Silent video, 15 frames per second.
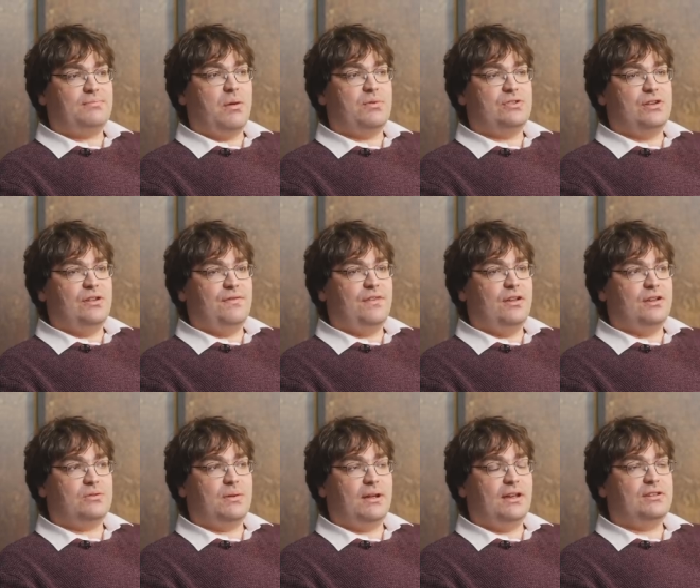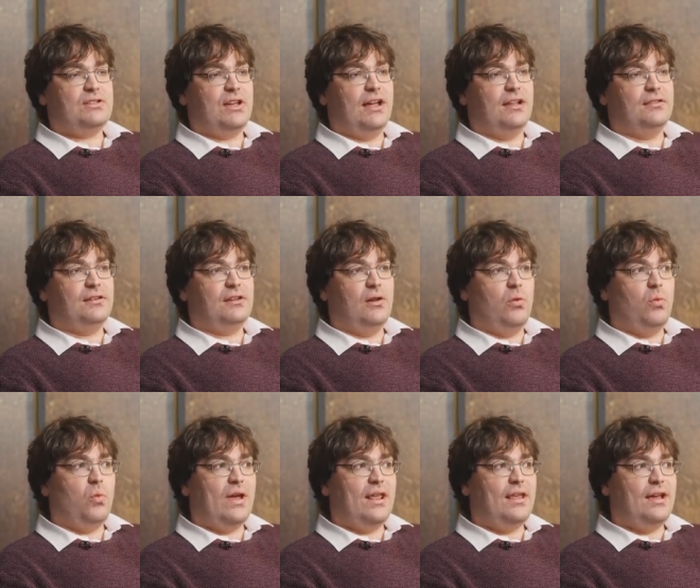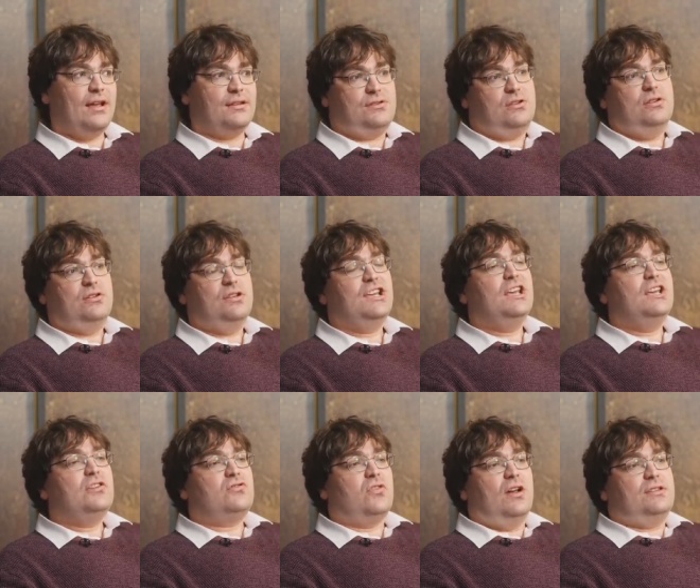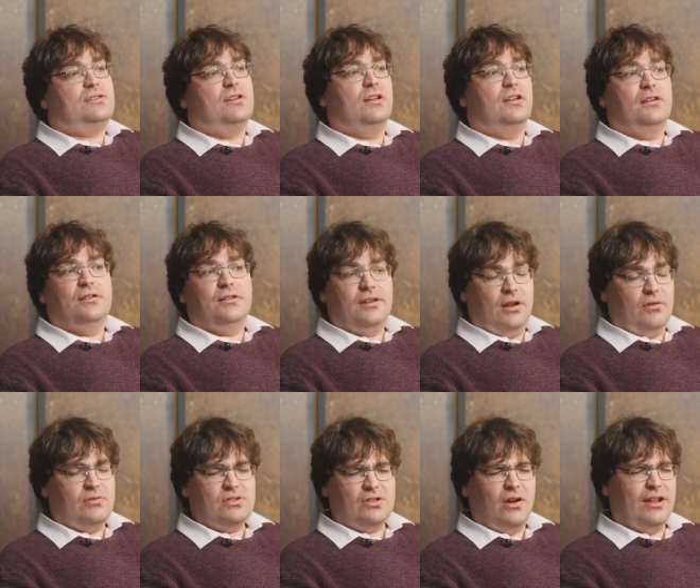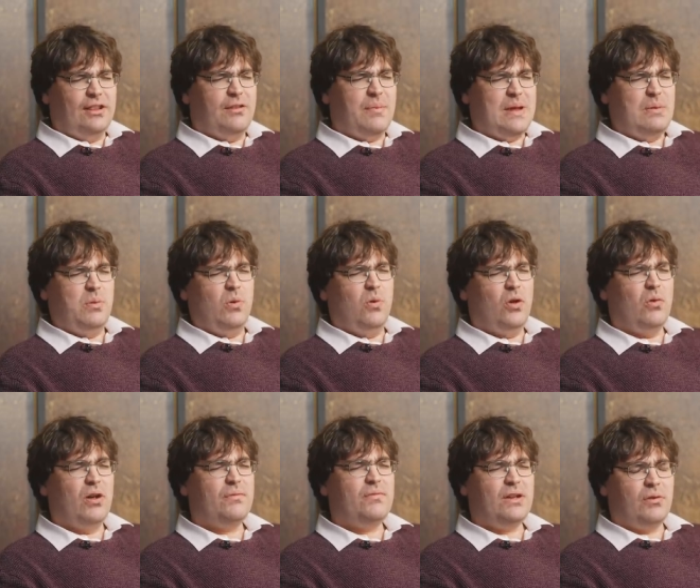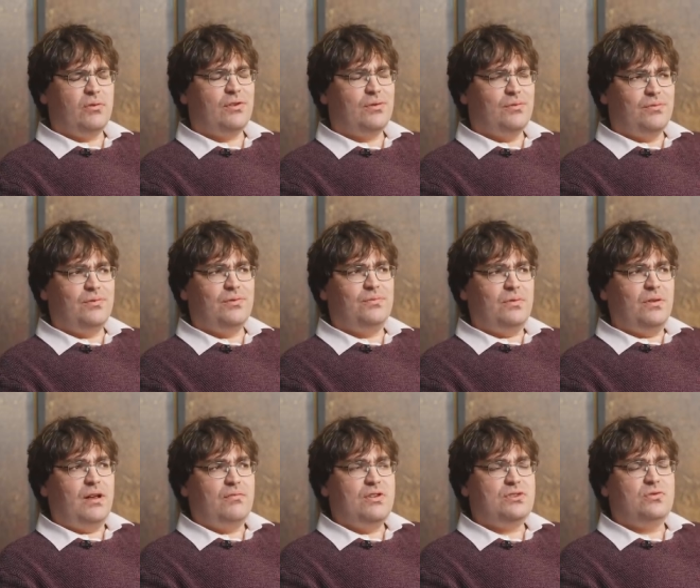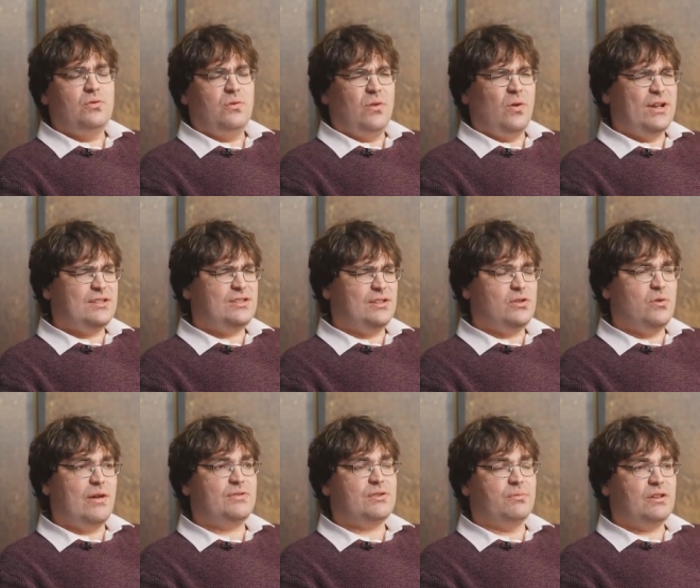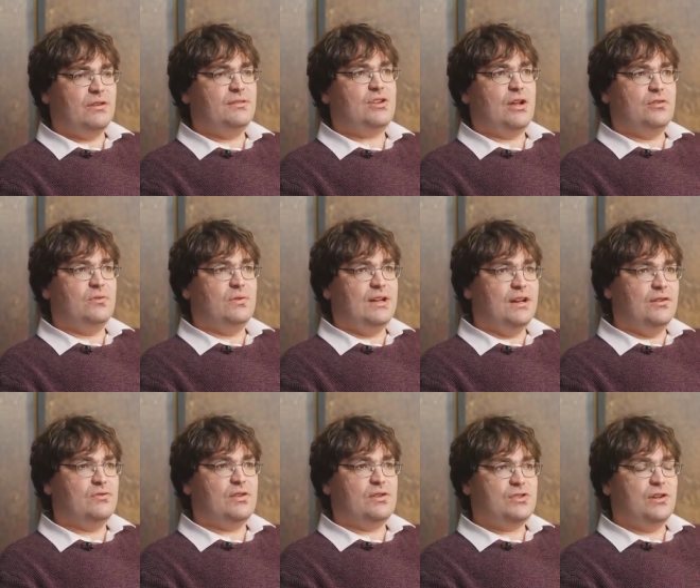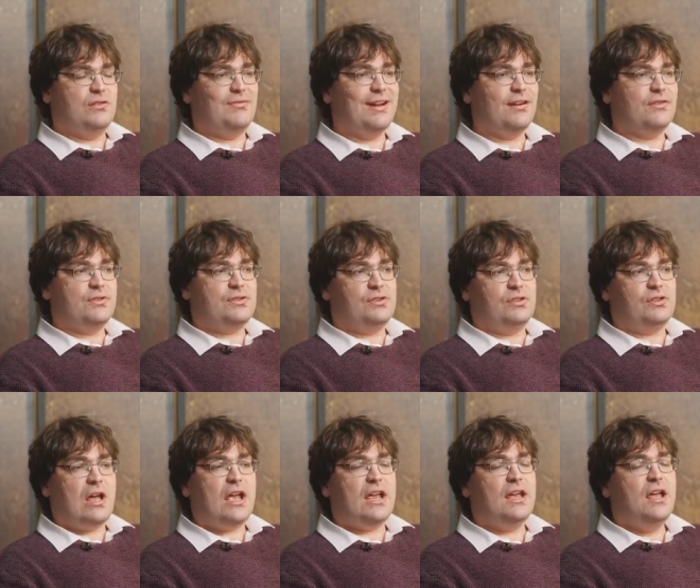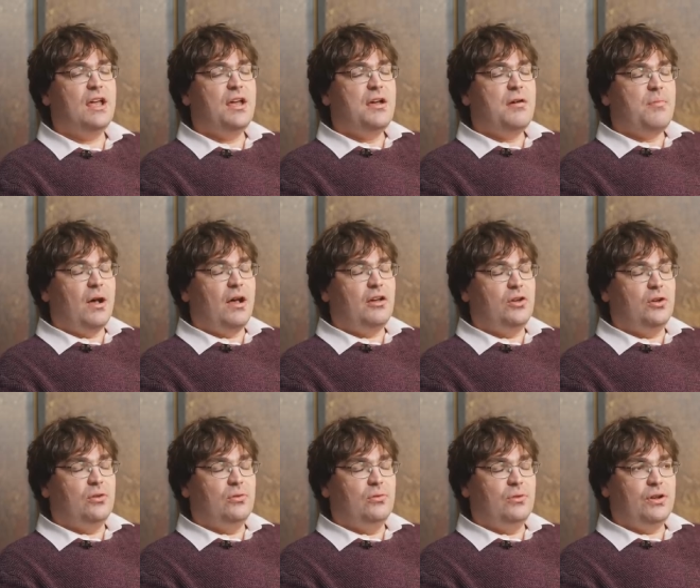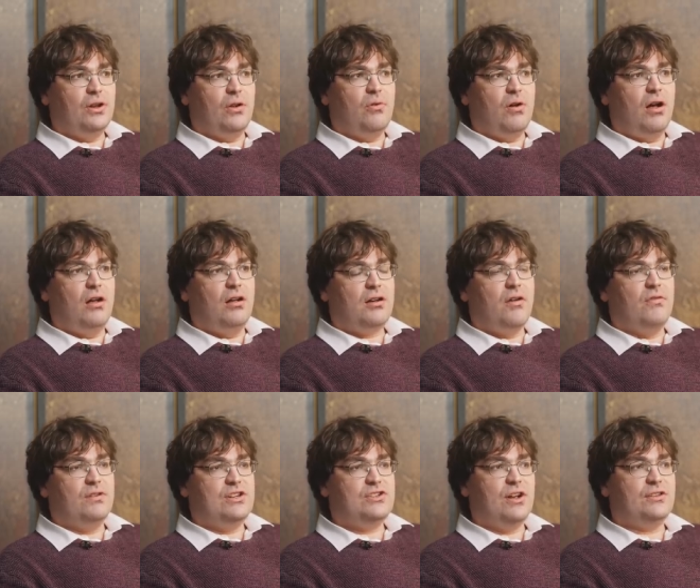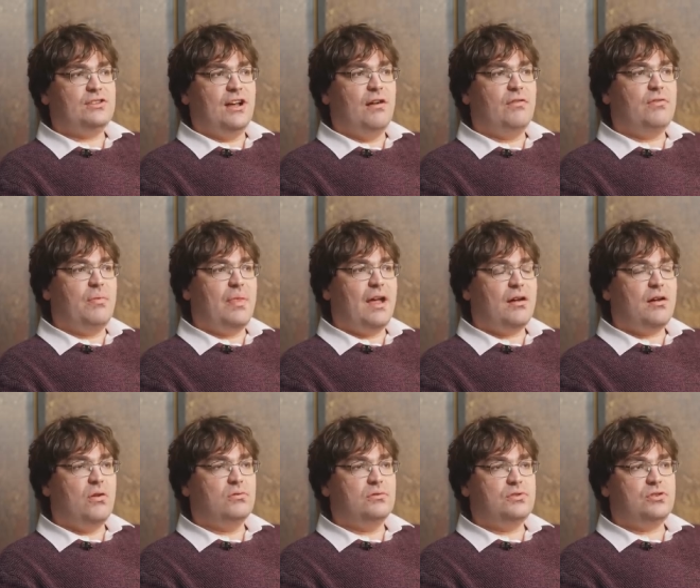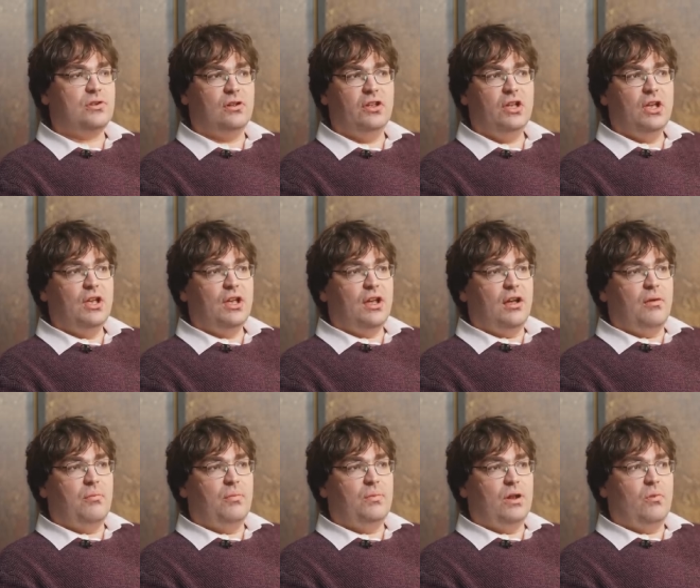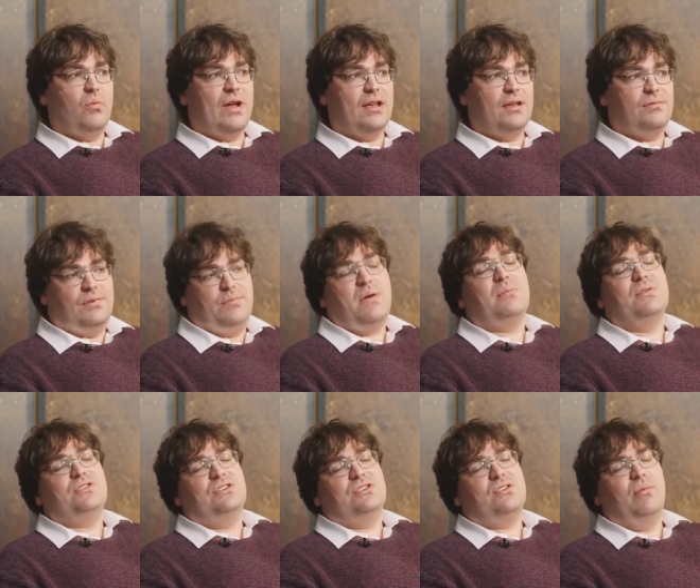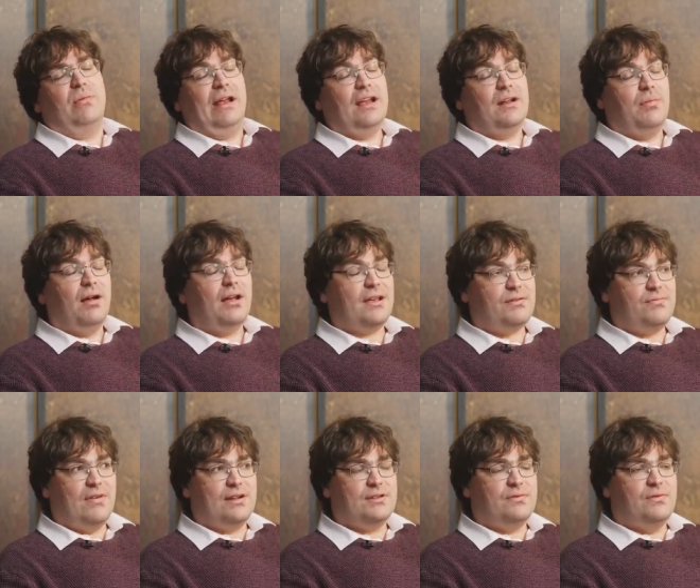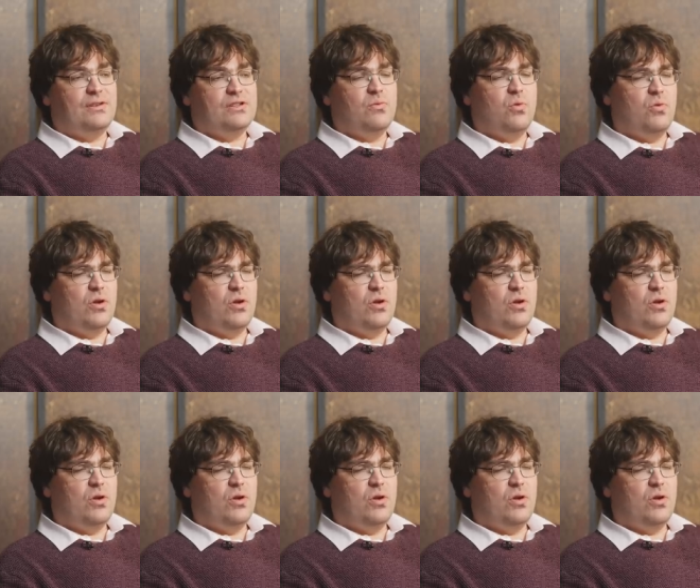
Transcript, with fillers: published in the first place, and, you know, we're there to try to, you know, sign the people who are, you know, original voices who have something genuinely interesting and rigorous to say, but who, you know, are currently shut out from that culture, you know, where the publishing is dominated by a relatively small